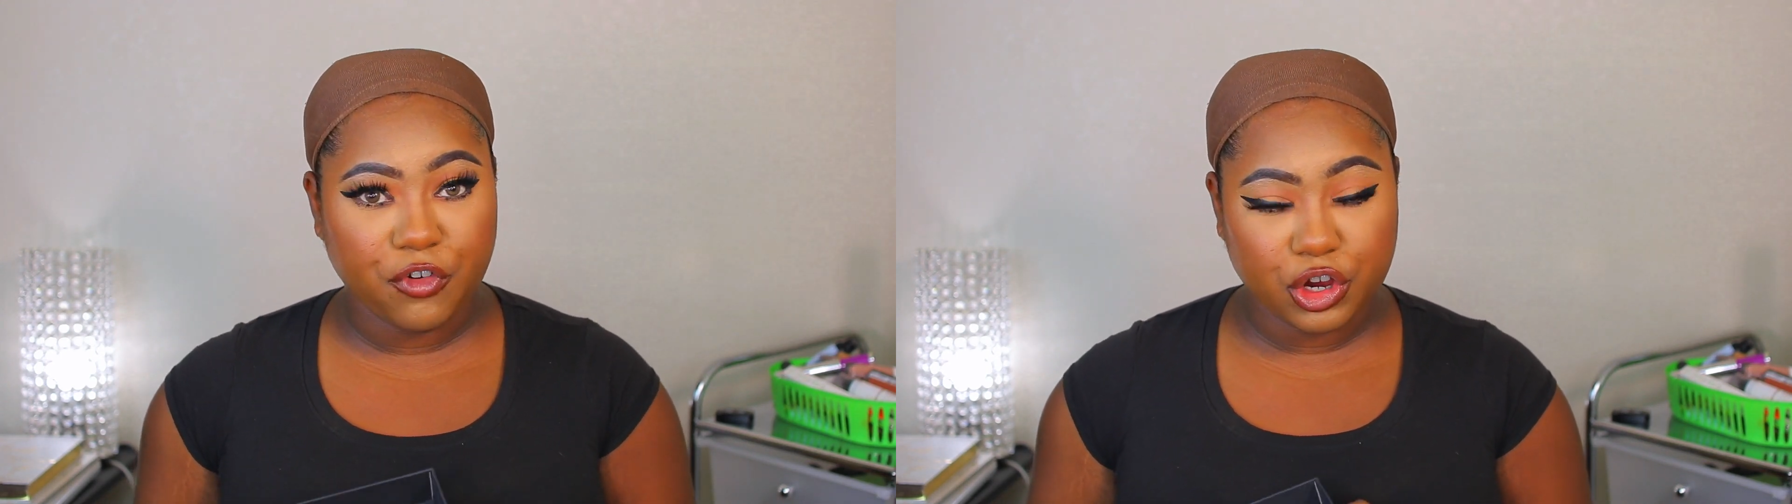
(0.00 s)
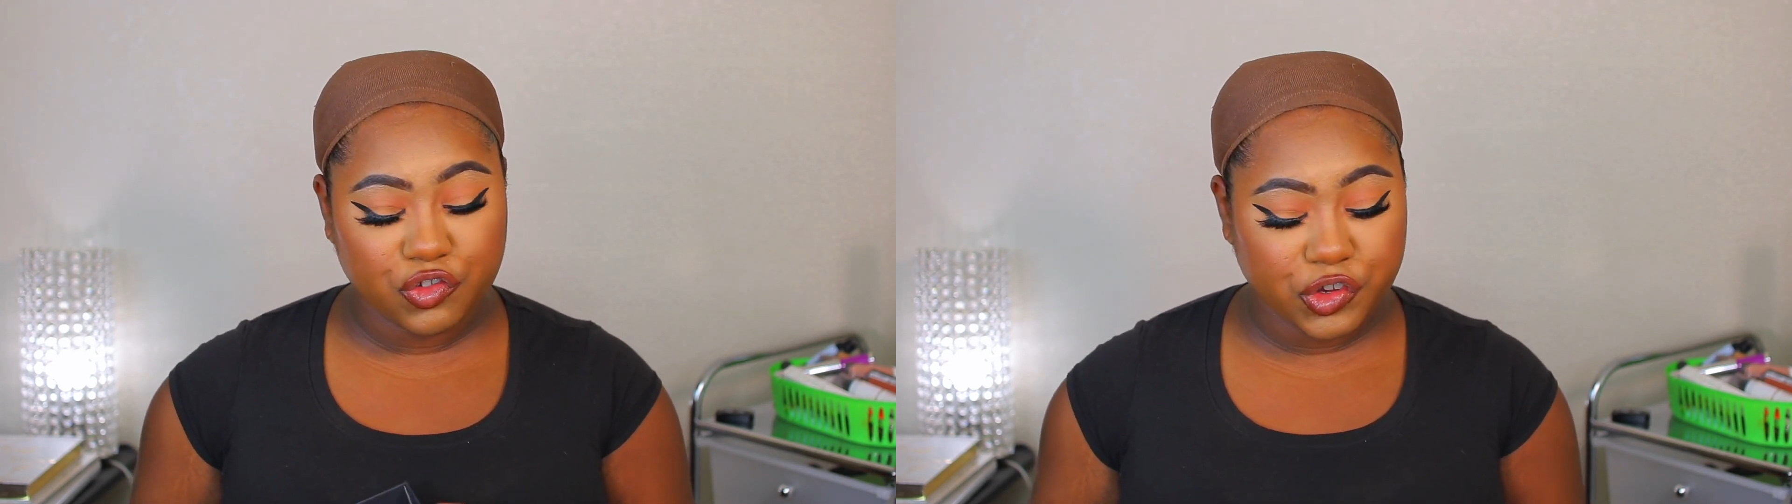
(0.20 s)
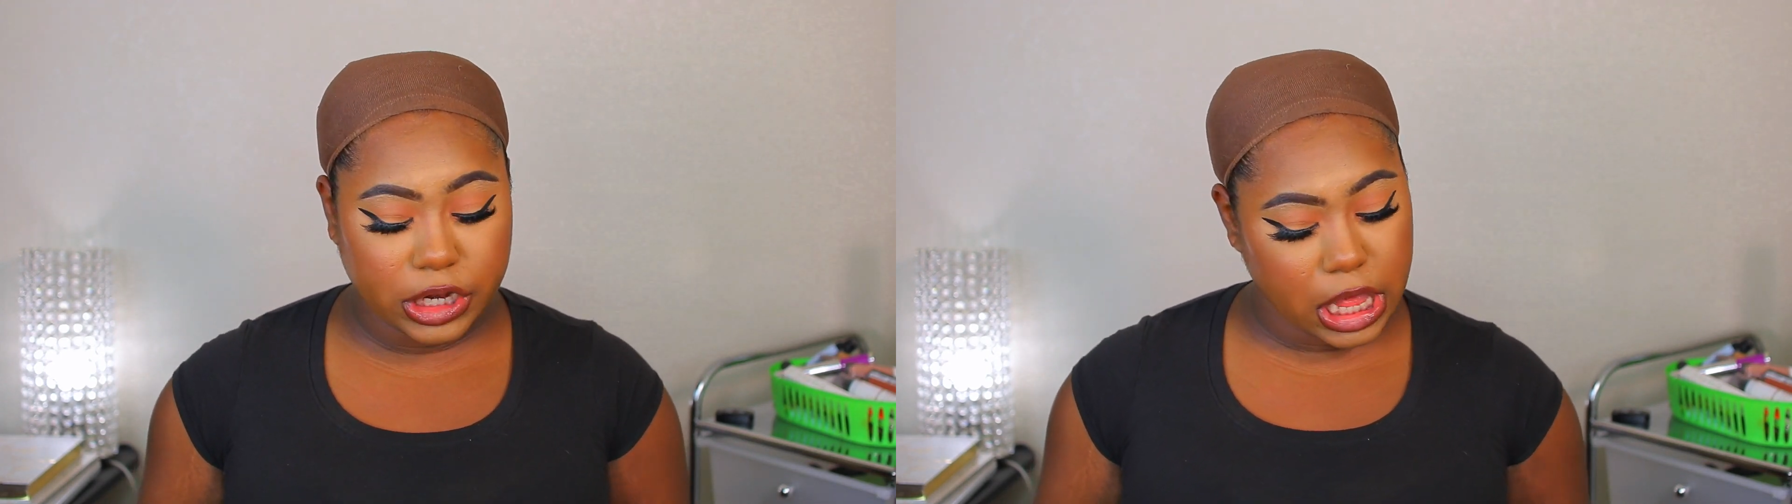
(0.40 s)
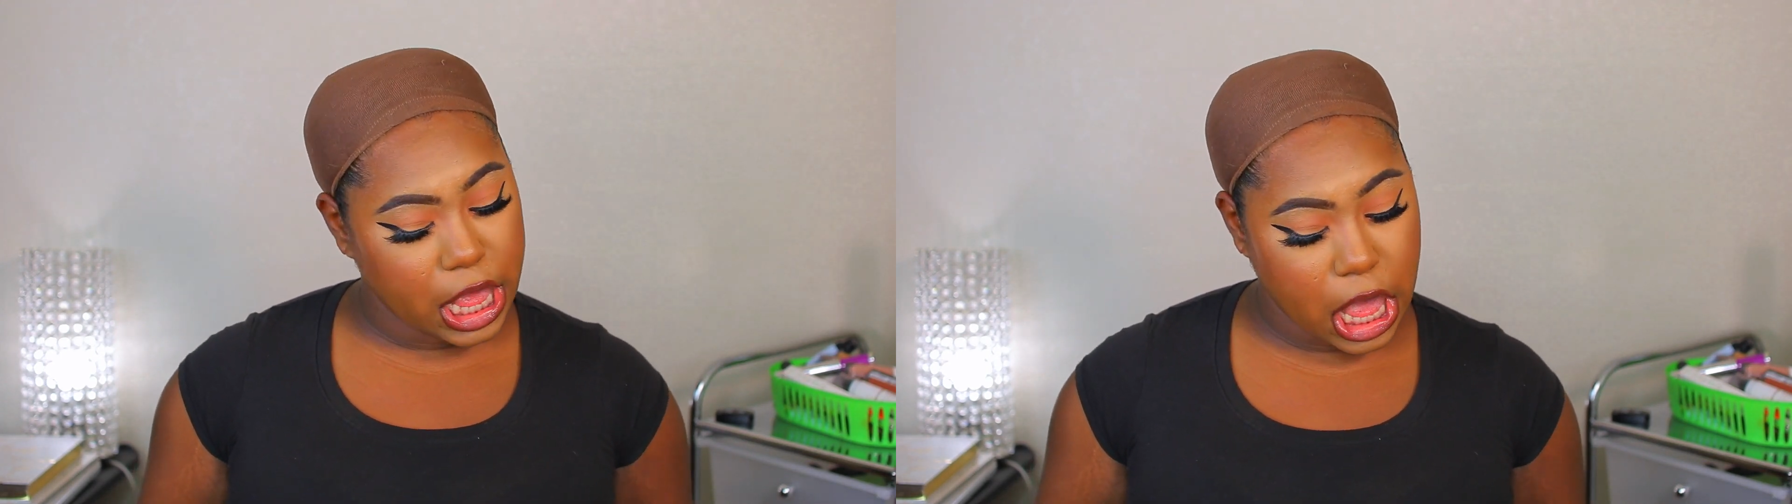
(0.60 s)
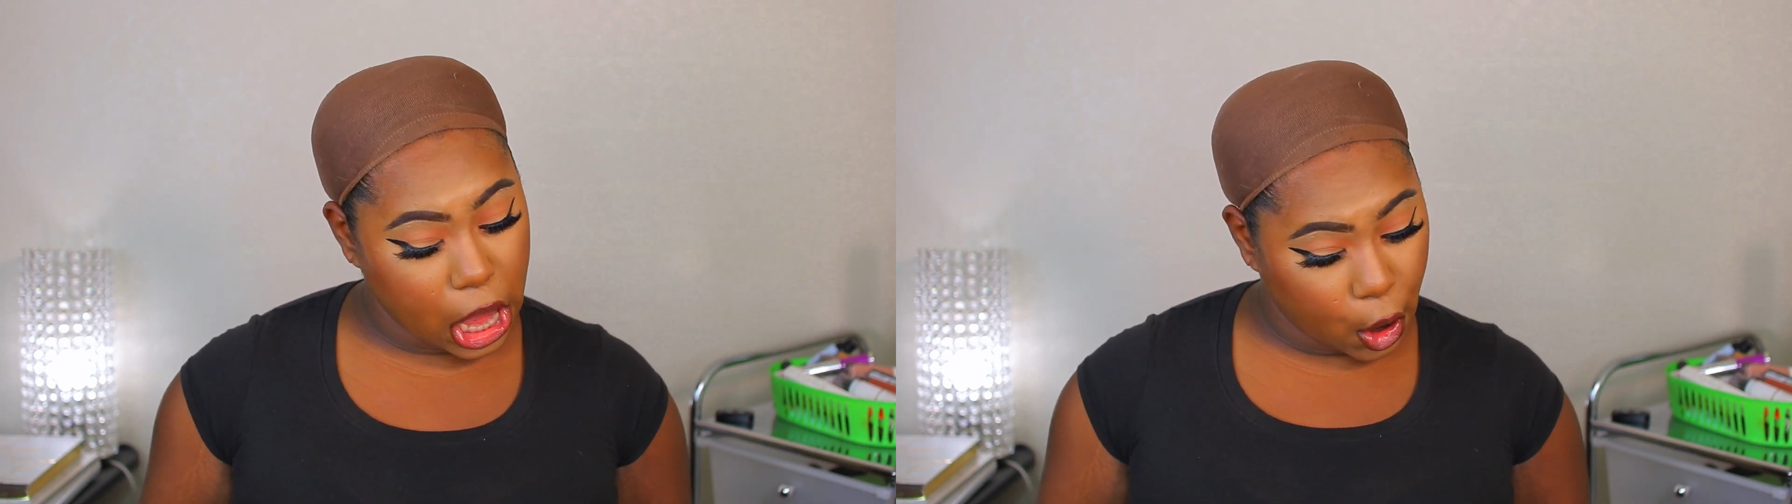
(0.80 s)
virgin
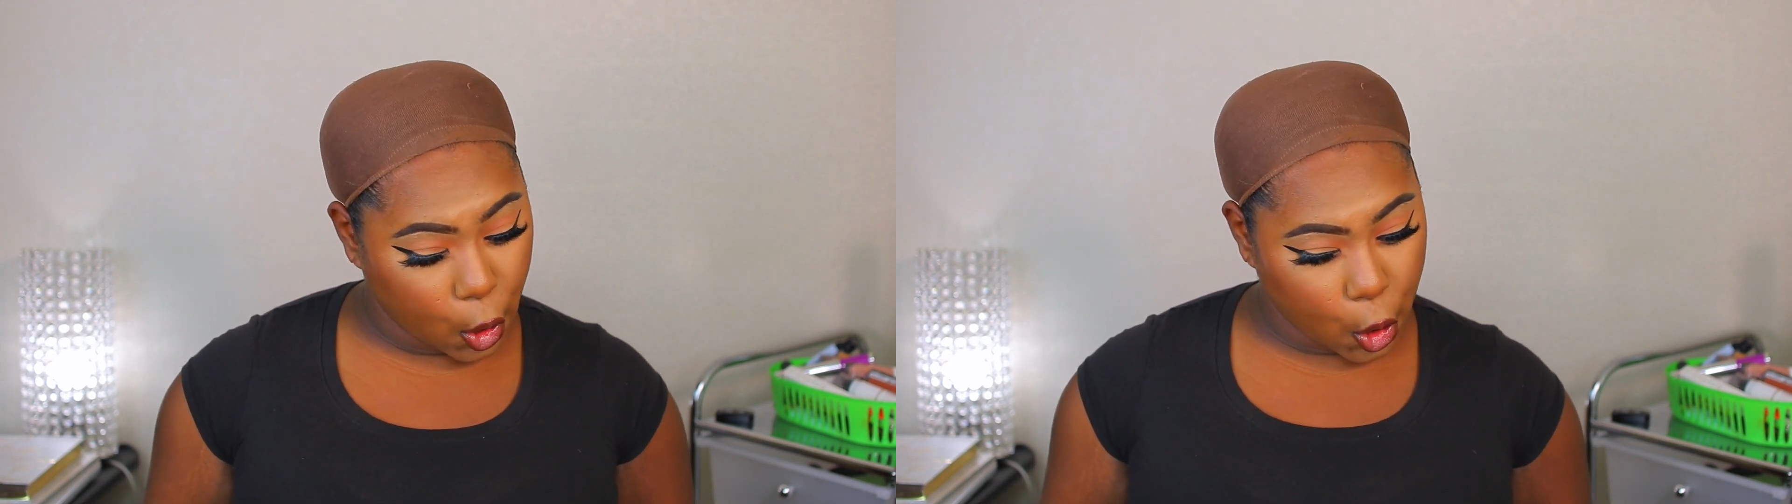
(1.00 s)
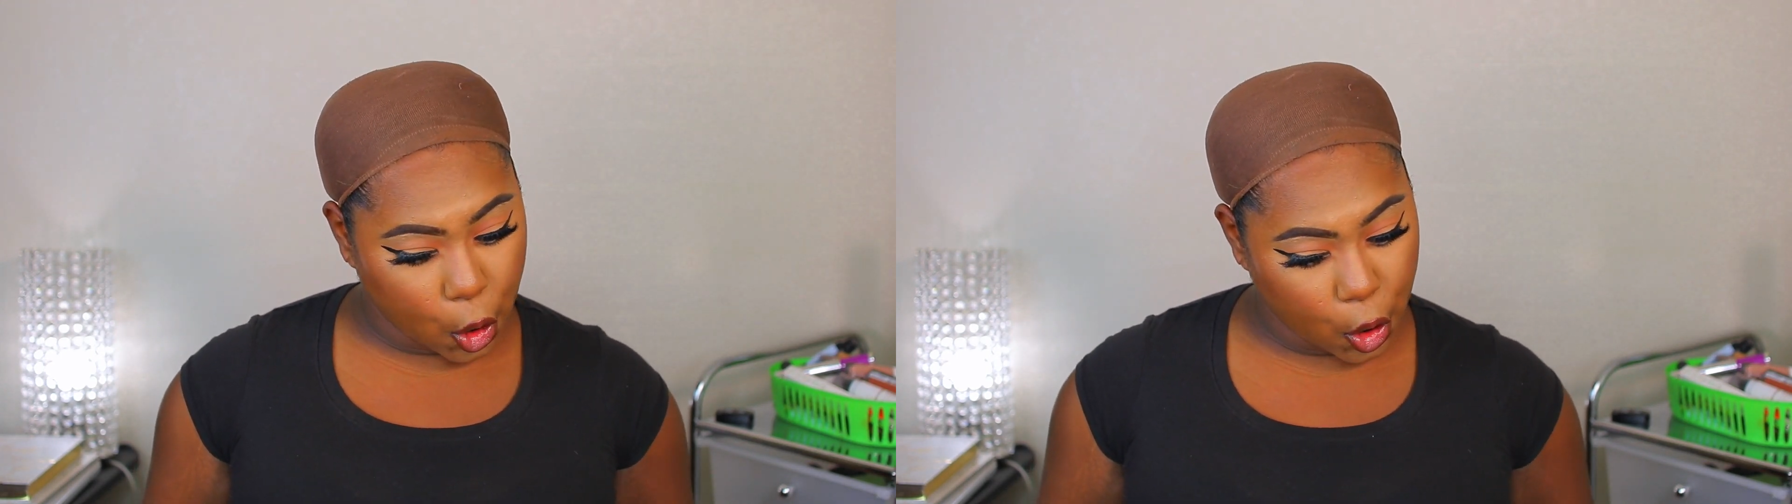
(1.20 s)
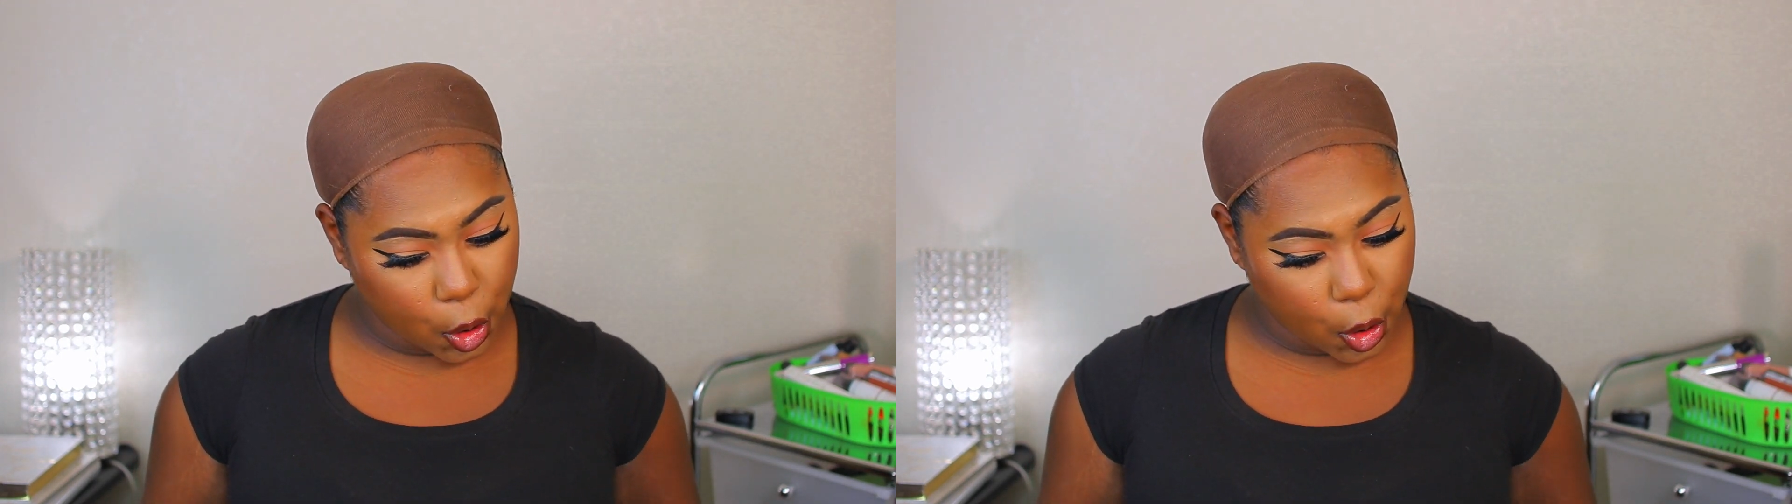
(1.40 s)
hair